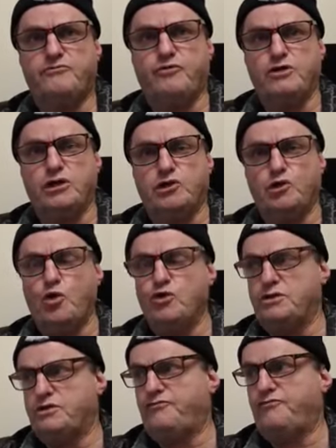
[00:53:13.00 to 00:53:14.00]
for the
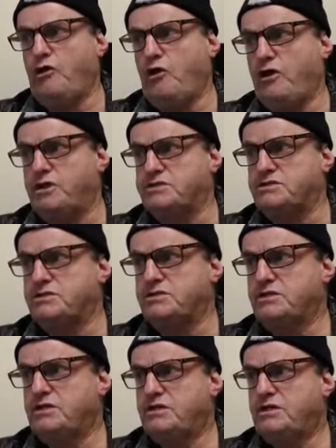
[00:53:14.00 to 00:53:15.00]
Lord of the Flies.
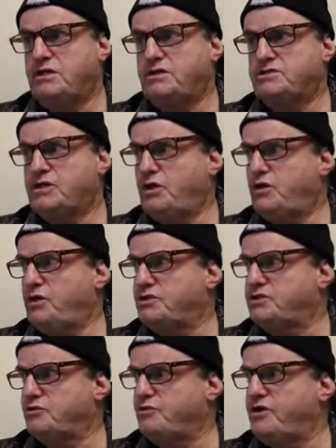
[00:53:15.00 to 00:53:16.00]
So
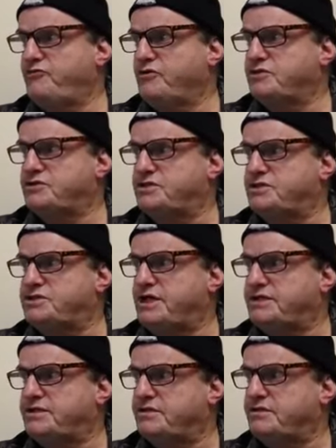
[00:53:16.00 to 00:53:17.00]
it's a reference to
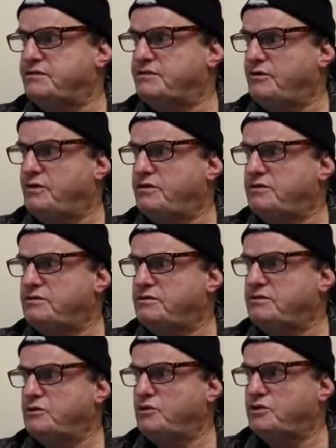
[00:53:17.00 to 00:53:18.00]
Satan, right?
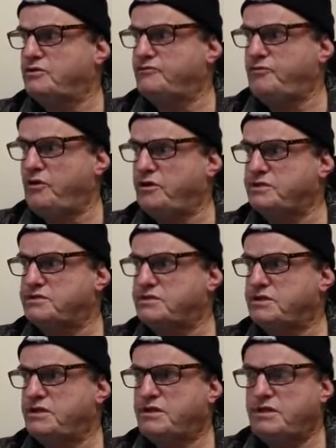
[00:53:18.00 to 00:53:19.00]
Lord of the Flies.
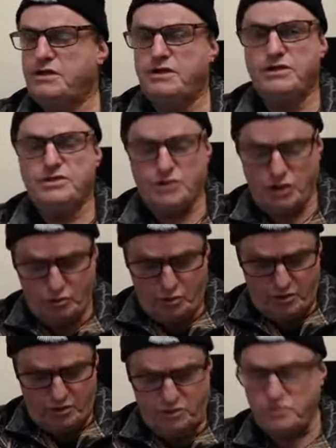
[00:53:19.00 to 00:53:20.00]
So
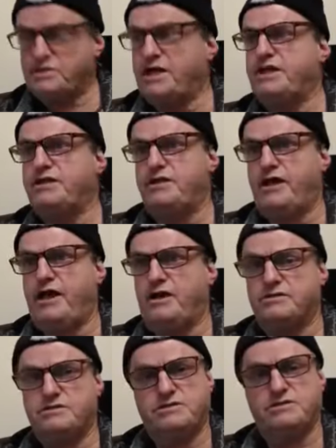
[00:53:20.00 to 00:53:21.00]
what? Who's the head of the
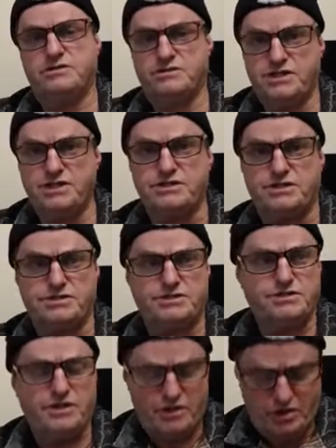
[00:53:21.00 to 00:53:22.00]
house?
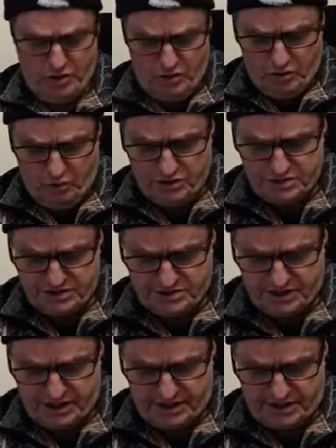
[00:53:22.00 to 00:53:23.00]
Jesus. What's he
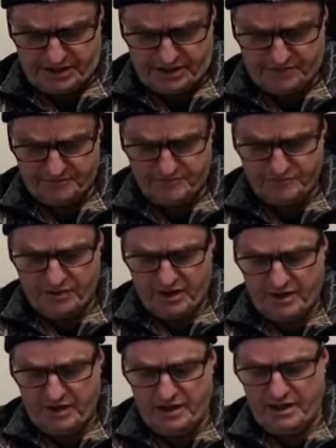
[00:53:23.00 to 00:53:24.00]
saying here?
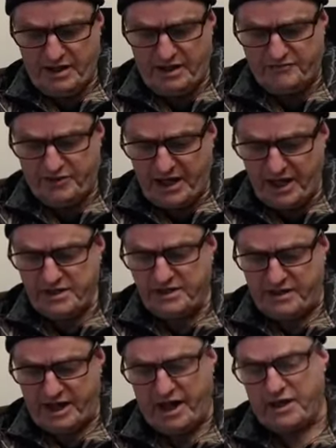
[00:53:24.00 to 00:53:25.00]
if the head
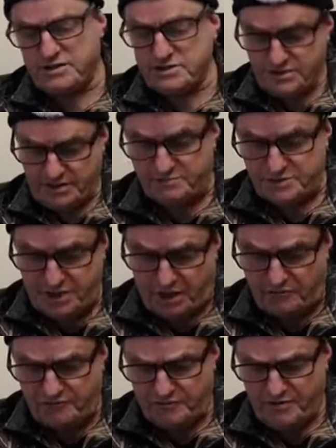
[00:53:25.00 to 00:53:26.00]
of the house
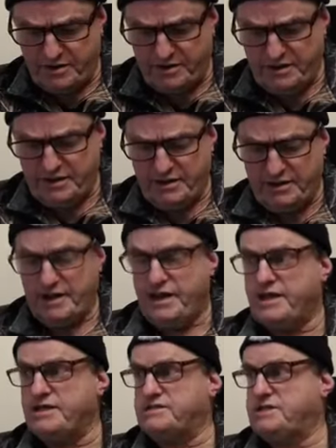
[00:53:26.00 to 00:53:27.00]
himself
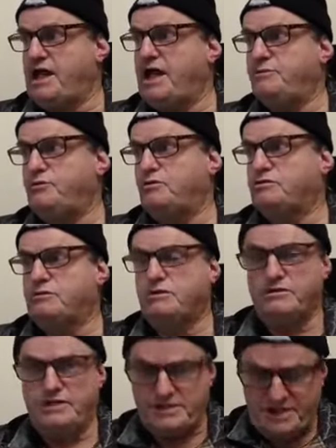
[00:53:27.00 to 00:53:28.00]
is labeled
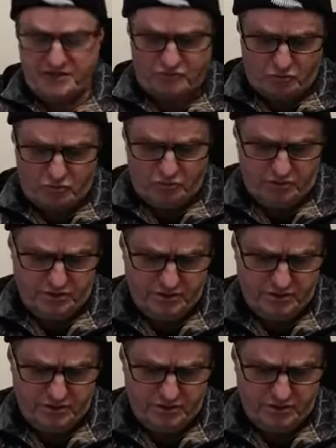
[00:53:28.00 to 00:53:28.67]
the devil